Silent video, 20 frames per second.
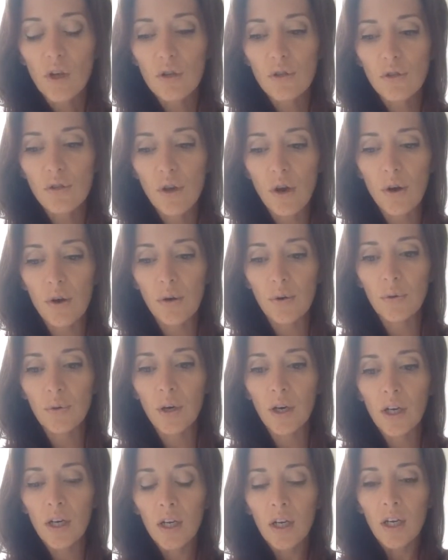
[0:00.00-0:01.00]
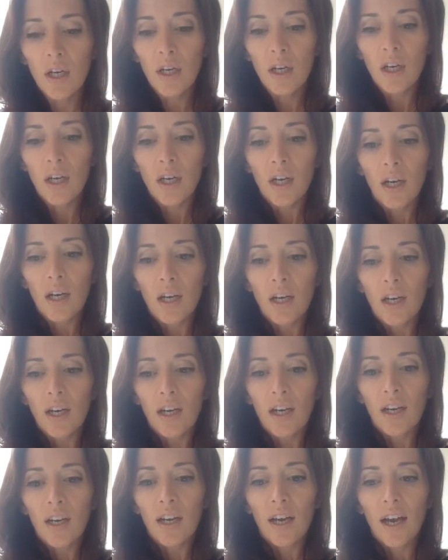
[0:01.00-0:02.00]
So
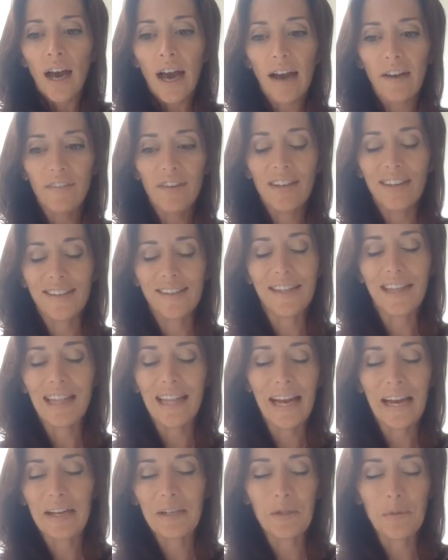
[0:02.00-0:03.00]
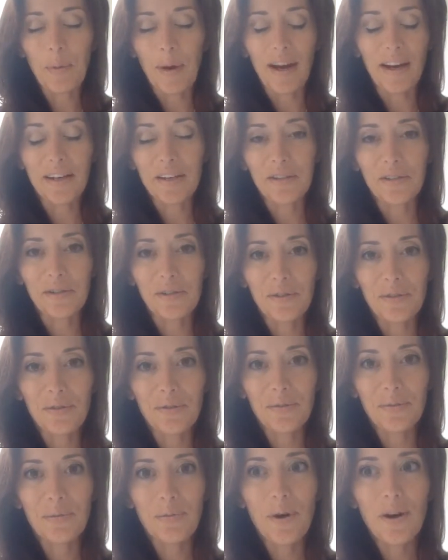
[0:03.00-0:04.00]
having this lash bash
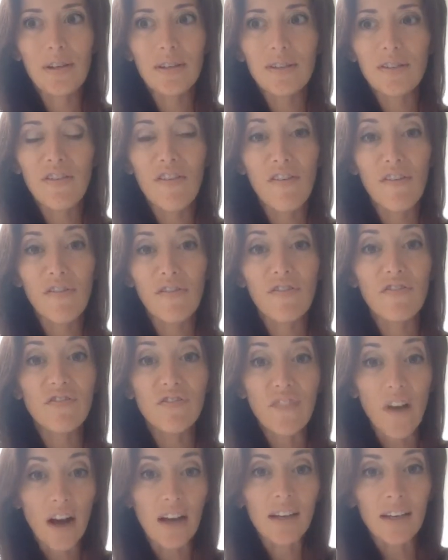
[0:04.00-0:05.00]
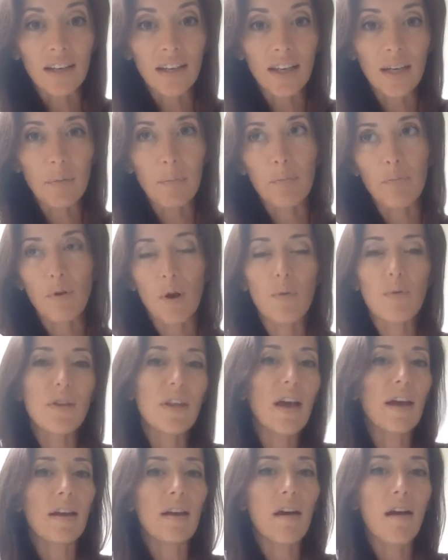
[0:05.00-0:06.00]
was fun. It broke
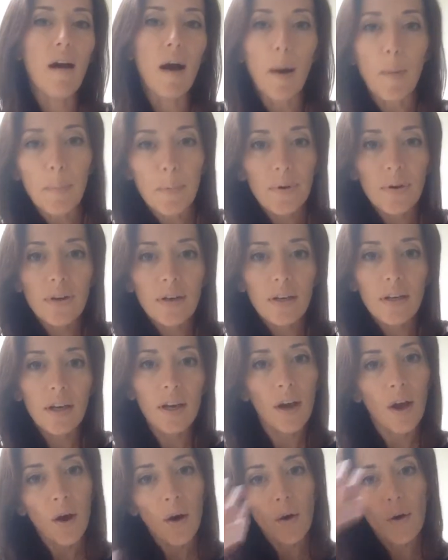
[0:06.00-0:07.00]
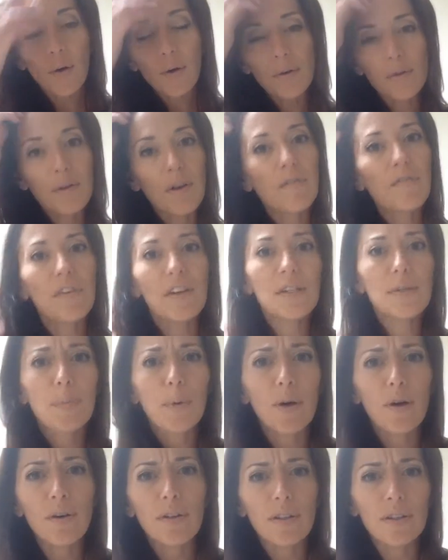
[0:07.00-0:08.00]
that up, I was on
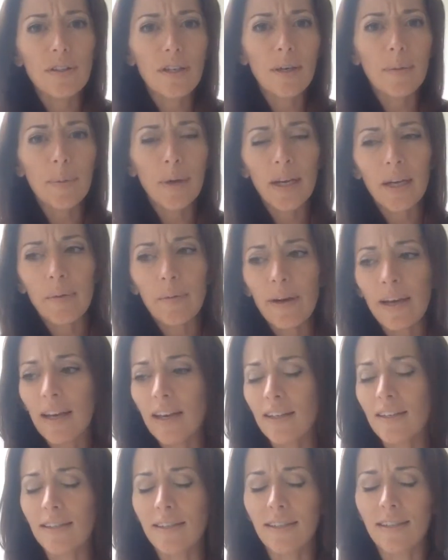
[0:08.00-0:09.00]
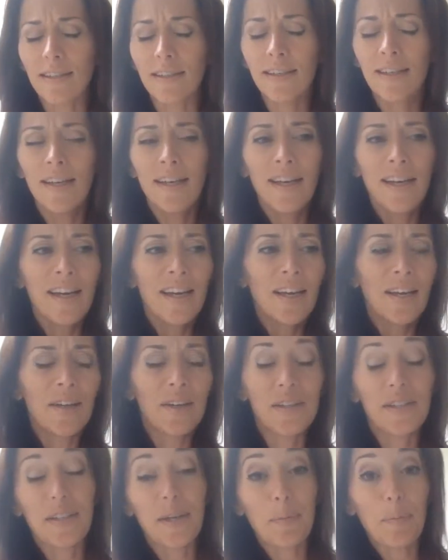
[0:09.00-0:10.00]
Facebook all the time anyways, and,
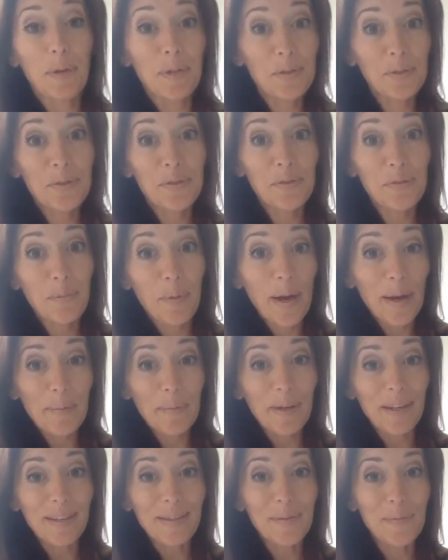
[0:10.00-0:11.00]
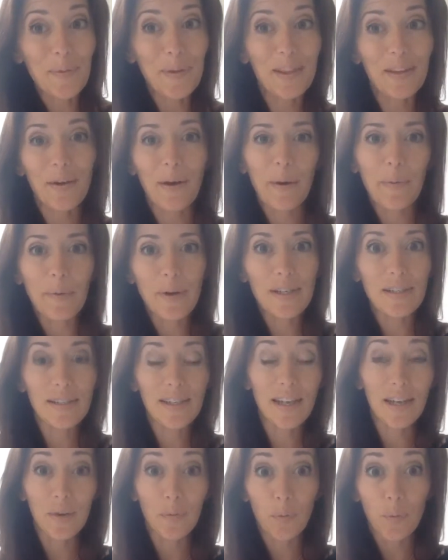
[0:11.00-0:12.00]
I take pictures of babies, but there I was
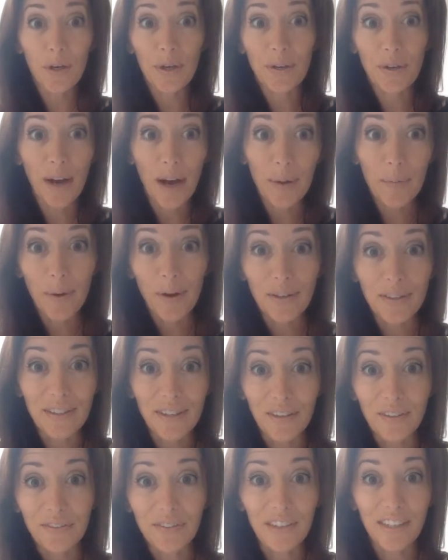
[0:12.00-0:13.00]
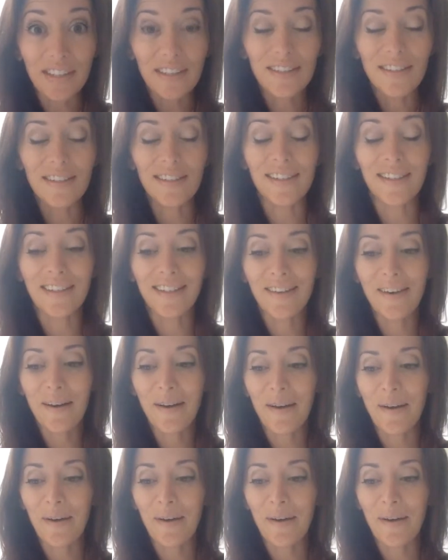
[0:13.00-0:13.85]
taking weird eyeball selfies and